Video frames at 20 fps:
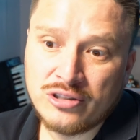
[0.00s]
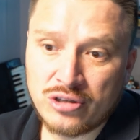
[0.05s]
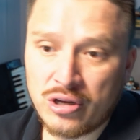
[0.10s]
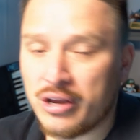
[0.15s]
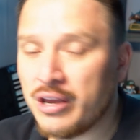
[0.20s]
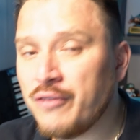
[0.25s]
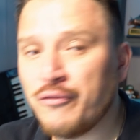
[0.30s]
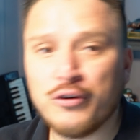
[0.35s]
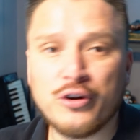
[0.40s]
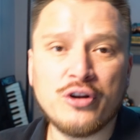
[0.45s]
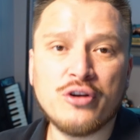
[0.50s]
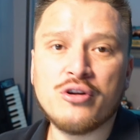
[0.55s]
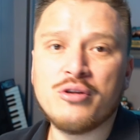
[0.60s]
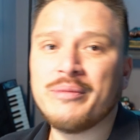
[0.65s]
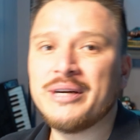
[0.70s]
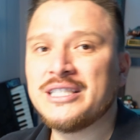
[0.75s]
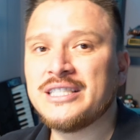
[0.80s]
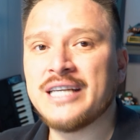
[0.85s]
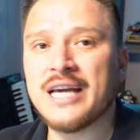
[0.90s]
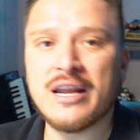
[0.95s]
So if you're new to
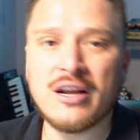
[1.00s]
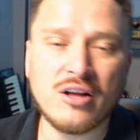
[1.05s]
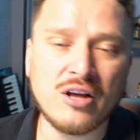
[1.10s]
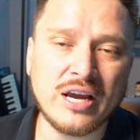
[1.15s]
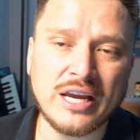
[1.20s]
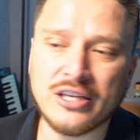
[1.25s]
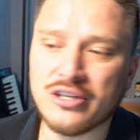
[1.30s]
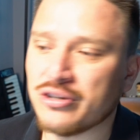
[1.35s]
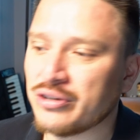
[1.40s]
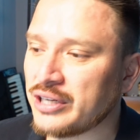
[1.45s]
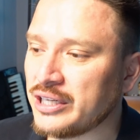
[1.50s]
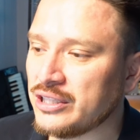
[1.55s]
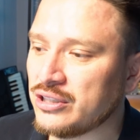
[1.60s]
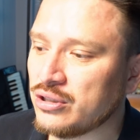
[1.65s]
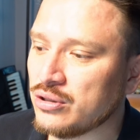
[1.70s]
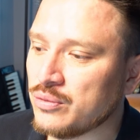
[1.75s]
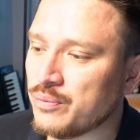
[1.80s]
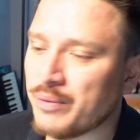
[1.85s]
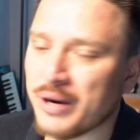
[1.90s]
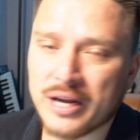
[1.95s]
my channel and you're
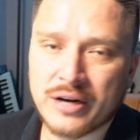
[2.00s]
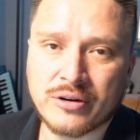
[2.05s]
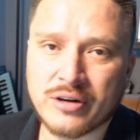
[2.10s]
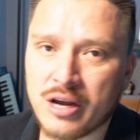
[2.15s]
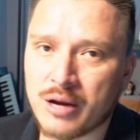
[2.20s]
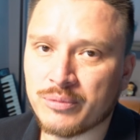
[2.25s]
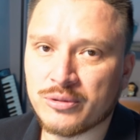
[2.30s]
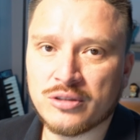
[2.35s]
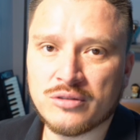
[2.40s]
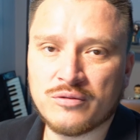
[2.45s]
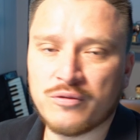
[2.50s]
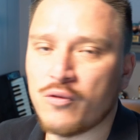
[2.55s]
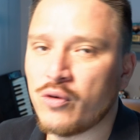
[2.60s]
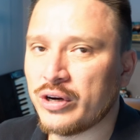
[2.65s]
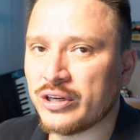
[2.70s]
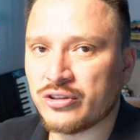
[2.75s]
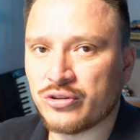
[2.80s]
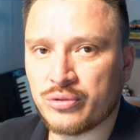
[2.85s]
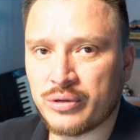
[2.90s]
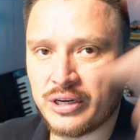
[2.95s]
into binary options,
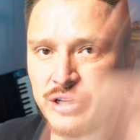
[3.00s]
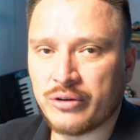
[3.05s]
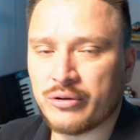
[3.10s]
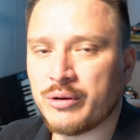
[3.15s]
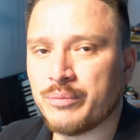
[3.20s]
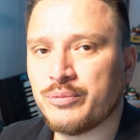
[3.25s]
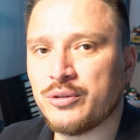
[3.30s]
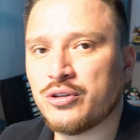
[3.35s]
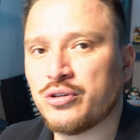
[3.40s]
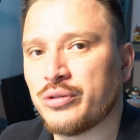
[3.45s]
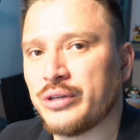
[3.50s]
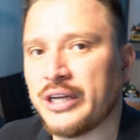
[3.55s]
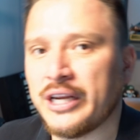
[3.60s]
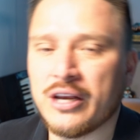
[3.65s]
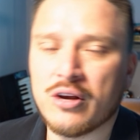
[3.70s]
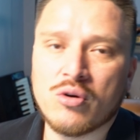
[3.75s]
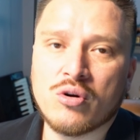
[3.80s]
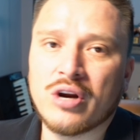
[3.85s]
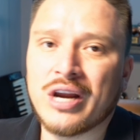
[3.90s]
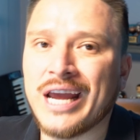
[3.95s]
forex trading, crypto
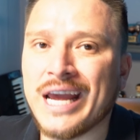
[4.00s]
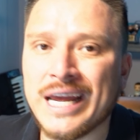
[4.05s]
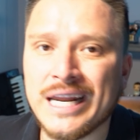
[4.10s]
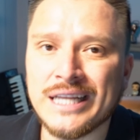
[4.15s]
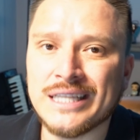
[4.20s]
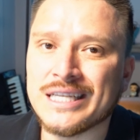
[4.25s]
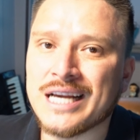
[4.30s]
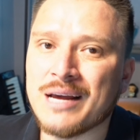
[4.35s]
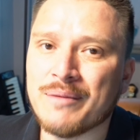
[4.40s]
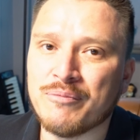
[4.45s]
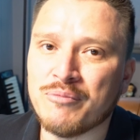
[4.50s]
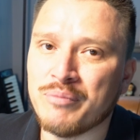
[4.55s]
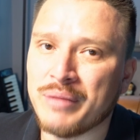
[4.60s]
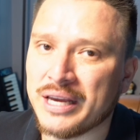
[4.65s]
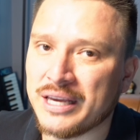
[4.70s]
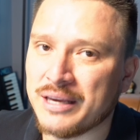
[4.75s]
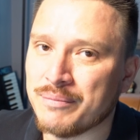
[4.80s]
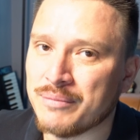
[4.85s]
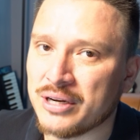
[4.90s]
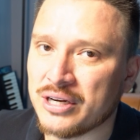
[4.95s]
trading, or any type of
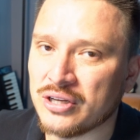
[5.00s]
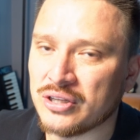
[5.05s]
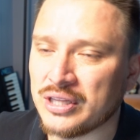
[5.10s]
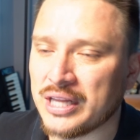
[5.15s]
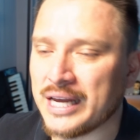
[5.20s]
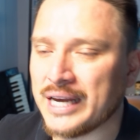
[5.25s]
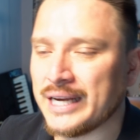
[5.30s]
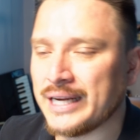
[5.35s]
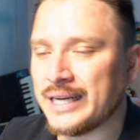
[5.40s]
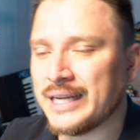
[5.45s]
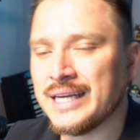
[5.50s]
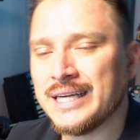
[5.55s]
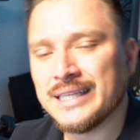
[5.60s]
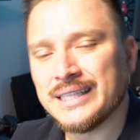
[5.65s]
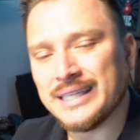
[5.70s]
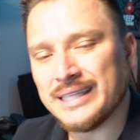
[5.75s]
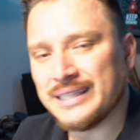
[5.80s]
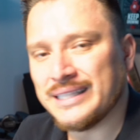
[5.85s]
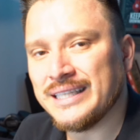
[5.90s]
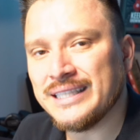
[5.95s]
making money online,
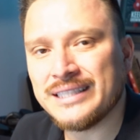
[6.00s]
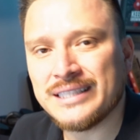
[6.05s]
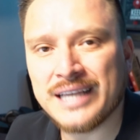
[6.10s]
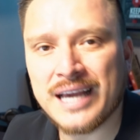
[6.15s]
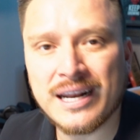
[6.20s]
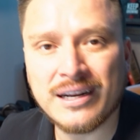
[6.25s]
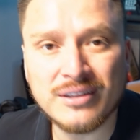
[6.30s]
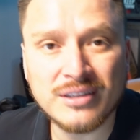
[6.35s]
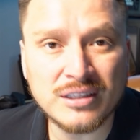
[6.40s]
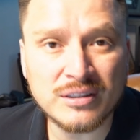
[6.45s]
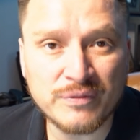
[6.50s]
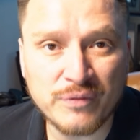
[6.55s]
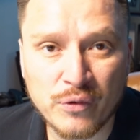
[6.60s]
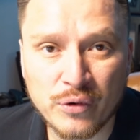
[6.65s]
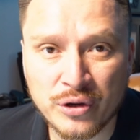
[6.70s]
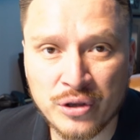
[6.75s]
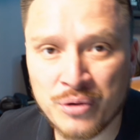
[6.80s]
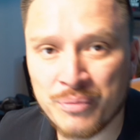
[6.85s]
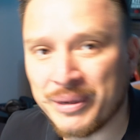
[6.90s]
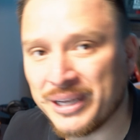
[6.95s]
this channel is for
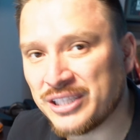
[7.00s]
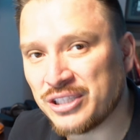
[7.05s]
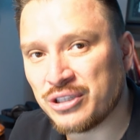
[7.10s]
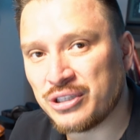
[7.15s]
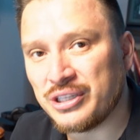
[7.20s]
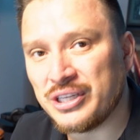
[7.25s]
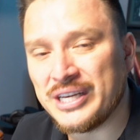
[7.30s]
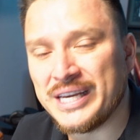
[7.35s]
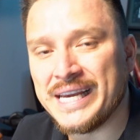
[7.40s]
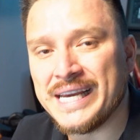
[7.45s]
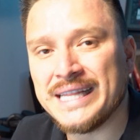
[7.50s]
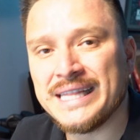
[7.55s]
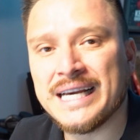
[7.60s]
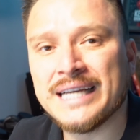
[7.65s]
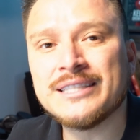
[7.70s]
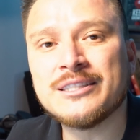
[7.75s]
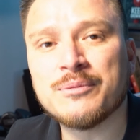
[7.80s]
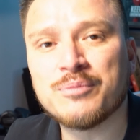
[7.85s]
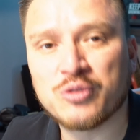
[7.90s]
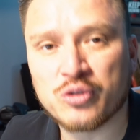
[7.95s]
you, make sure you hit
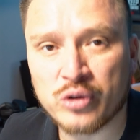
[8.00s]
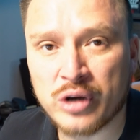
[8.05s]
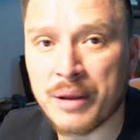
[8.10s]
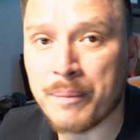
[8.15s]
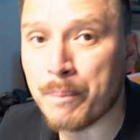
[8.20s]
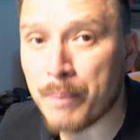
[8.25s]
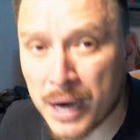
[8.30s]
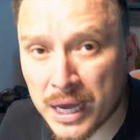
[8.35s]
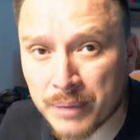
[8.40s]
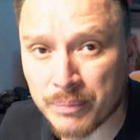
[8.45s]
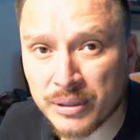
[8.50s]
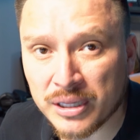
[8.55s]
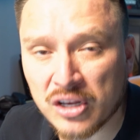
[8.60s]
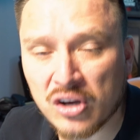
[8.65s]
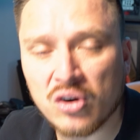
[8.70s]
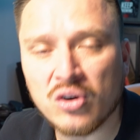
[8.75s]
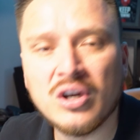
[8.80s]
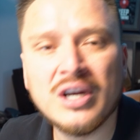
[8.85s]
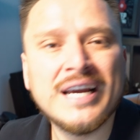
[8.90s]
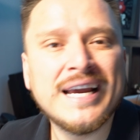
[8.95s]
that subscribe button
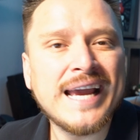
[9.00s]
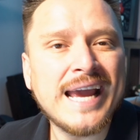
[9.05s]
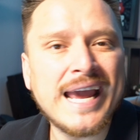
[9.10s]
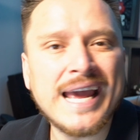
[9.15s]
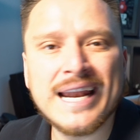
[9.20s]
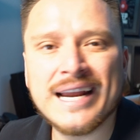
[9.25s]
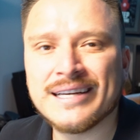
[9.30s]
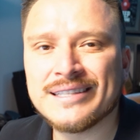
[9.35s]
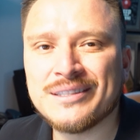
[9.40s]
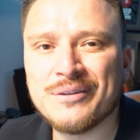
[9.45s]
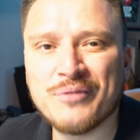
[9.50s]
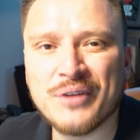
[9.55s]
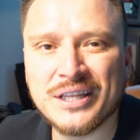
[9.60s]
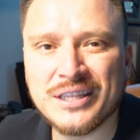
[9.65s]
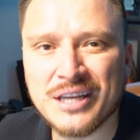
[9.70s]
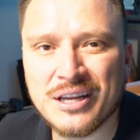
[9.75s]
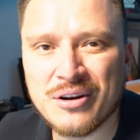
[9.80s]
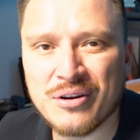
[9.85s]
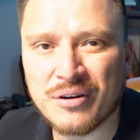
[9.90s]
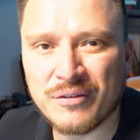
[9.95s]
below and activate
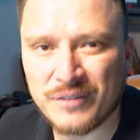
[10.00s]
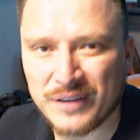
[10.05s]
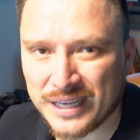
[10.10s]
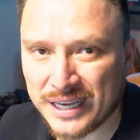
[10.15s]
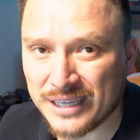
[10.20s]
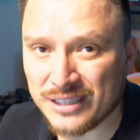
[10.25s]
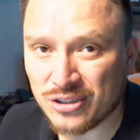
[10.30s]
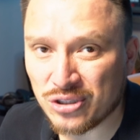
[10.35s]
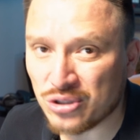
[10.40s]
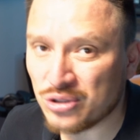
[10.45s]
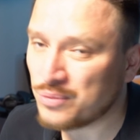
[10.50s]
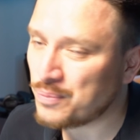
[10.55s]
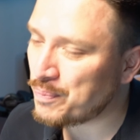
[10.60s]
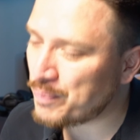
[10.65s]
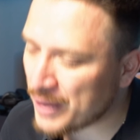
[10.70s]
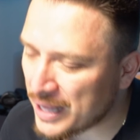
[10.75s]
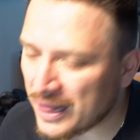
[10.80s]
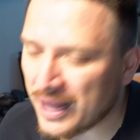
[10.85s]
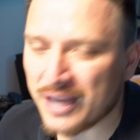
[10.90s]
the notifications bell